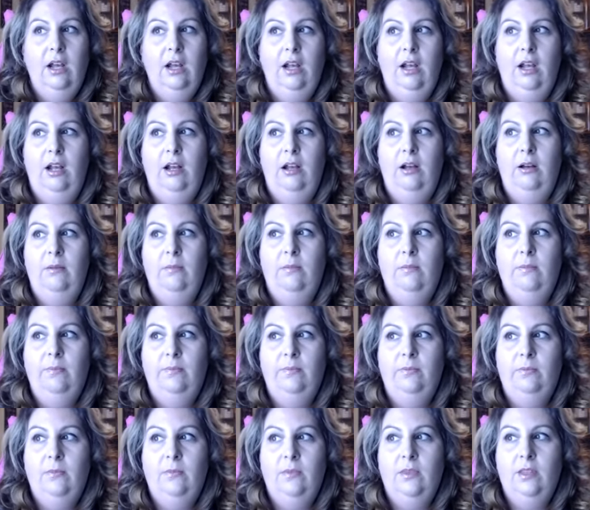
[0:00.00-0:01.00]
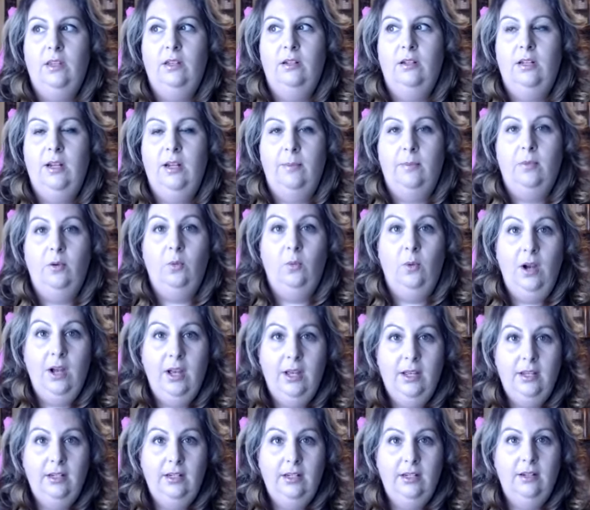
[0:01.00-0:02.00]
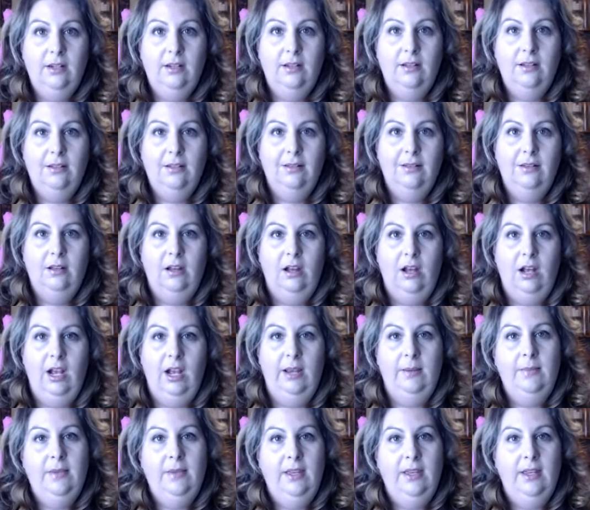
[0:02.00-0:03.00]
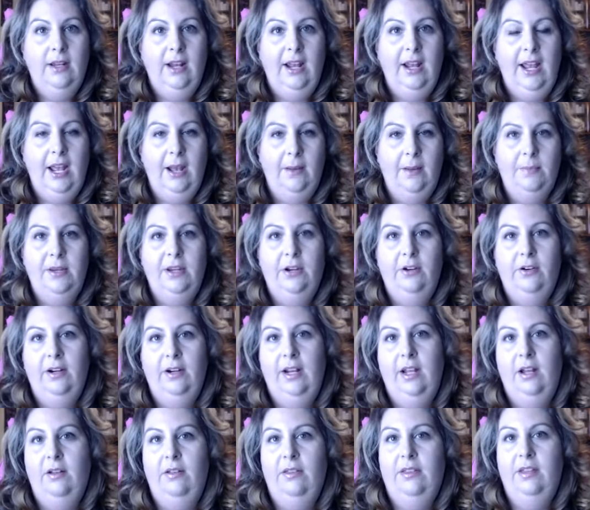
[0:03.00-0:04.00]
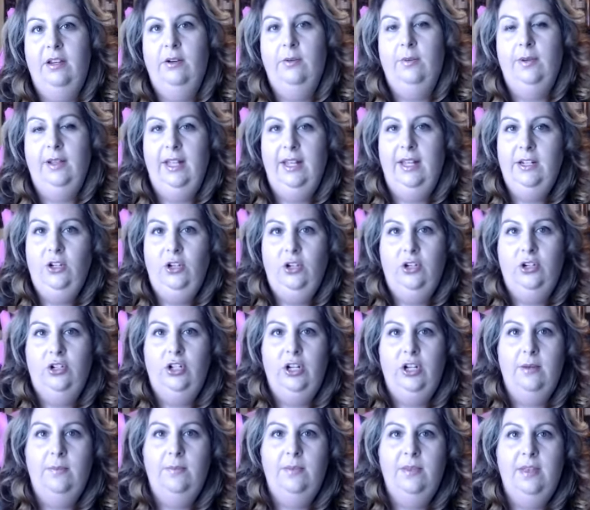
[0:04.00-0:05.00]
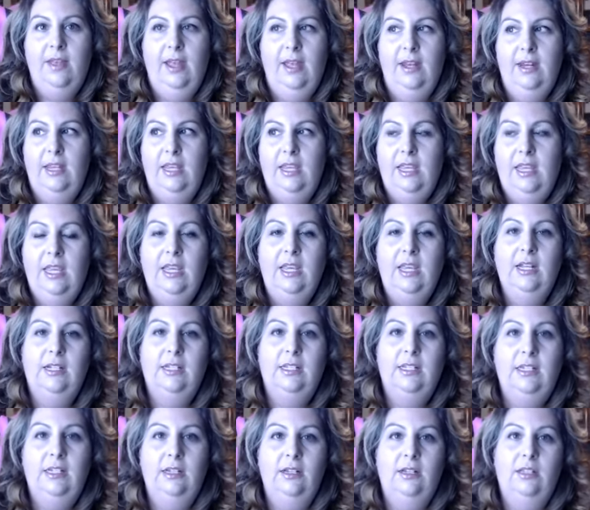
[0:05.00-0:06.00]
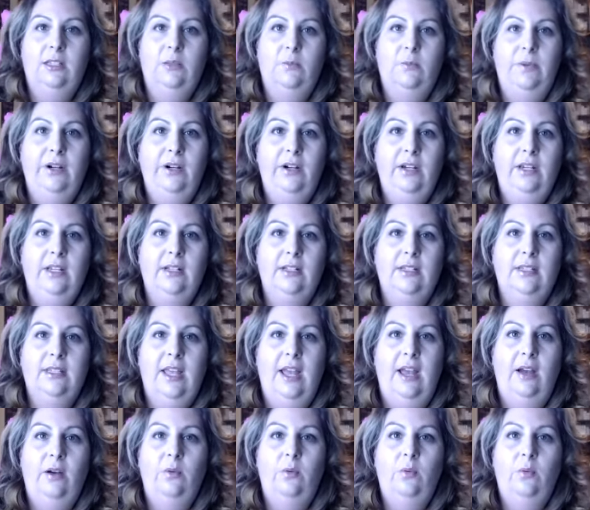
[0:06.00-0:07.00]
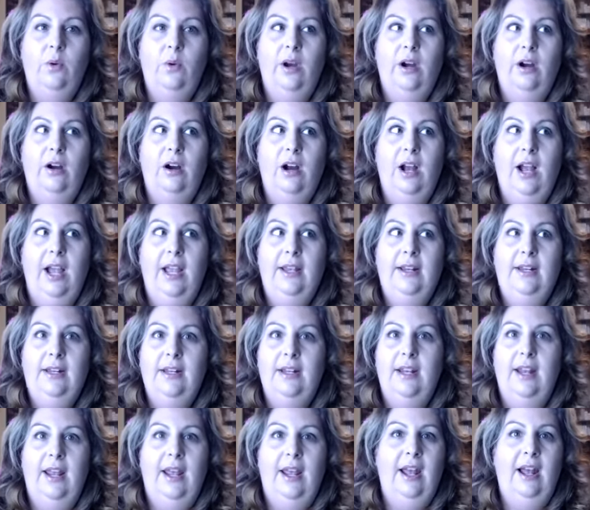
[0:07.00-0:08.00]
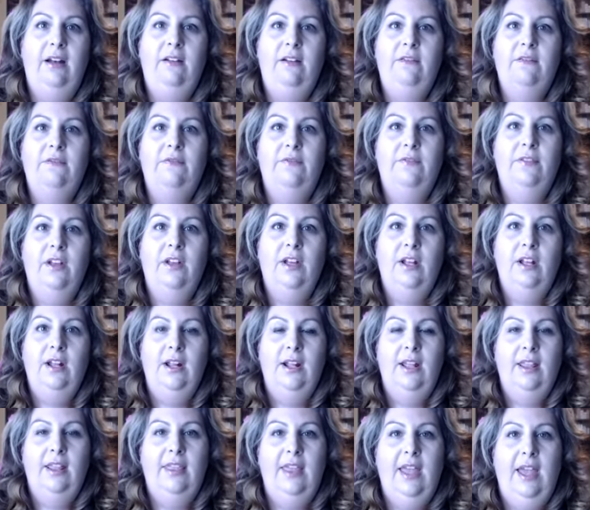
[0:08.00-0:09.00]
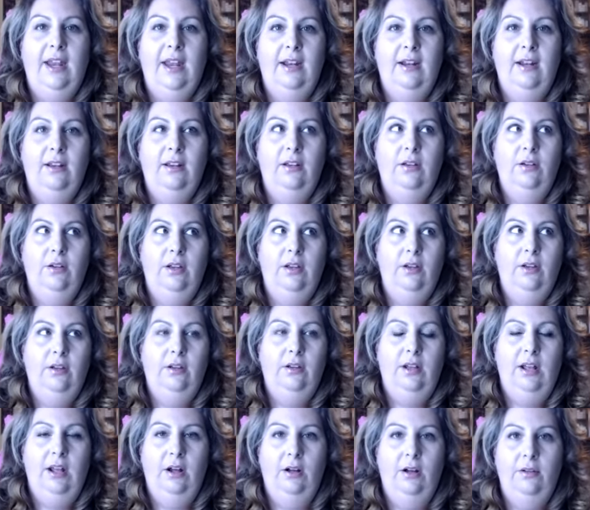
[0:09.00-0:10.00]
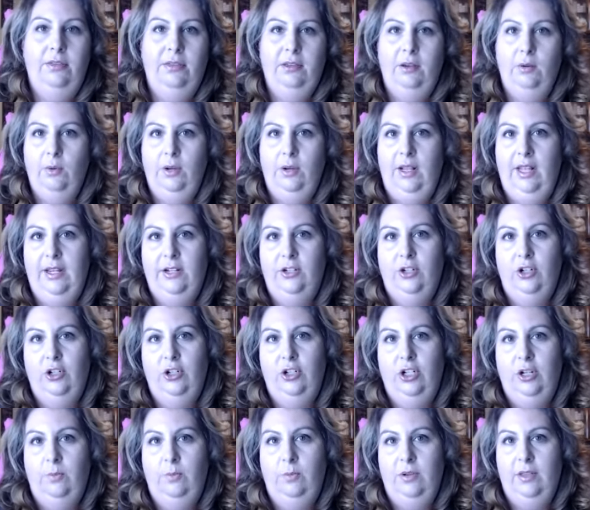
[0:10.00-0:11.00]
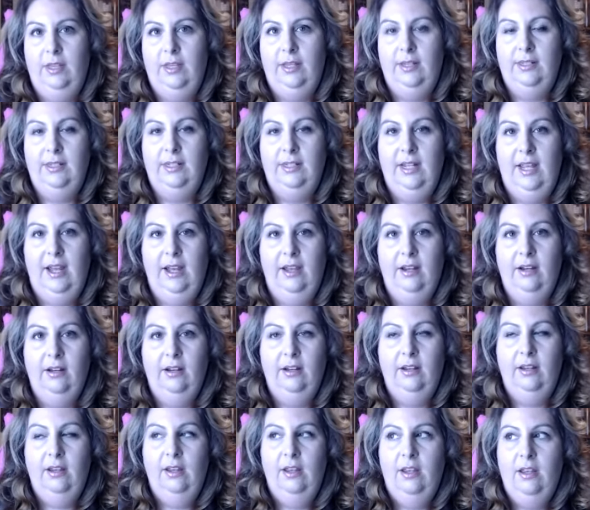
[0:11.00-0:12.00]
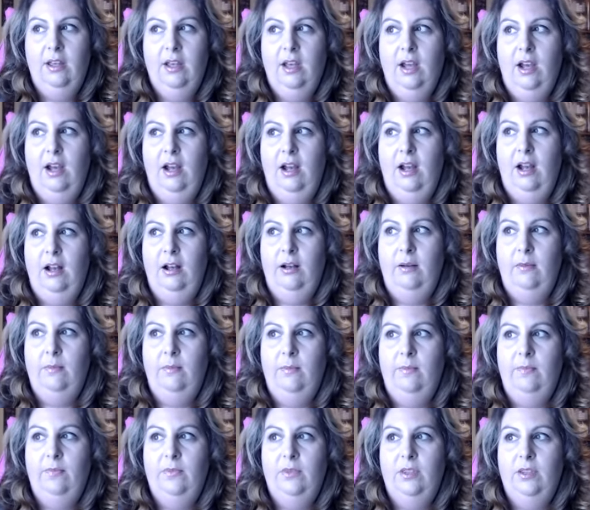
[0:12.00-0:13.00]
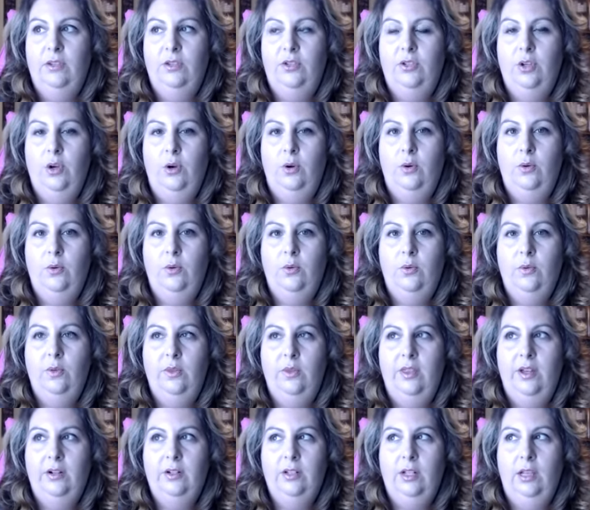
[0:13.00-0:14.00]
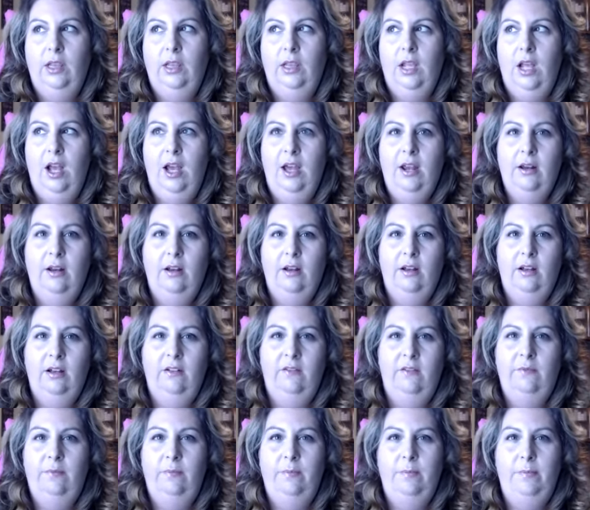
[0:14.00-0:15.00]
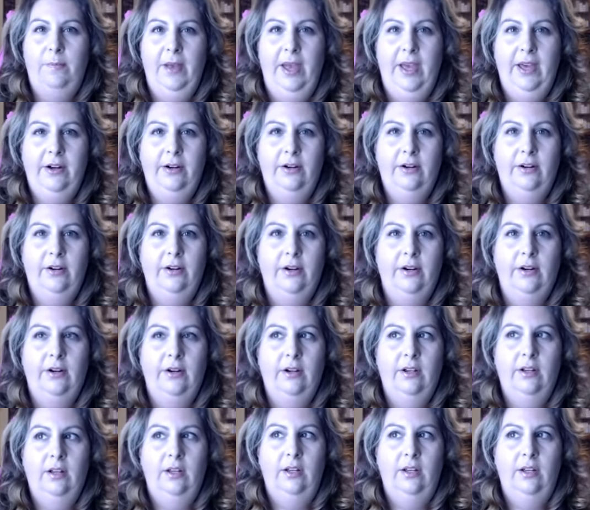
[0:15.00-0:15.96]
Um, number one, I'm in a happier and healthier relationship, and he gets to experience that where I didn't have that healthy relationship with his dad. Um, so there's a lot of better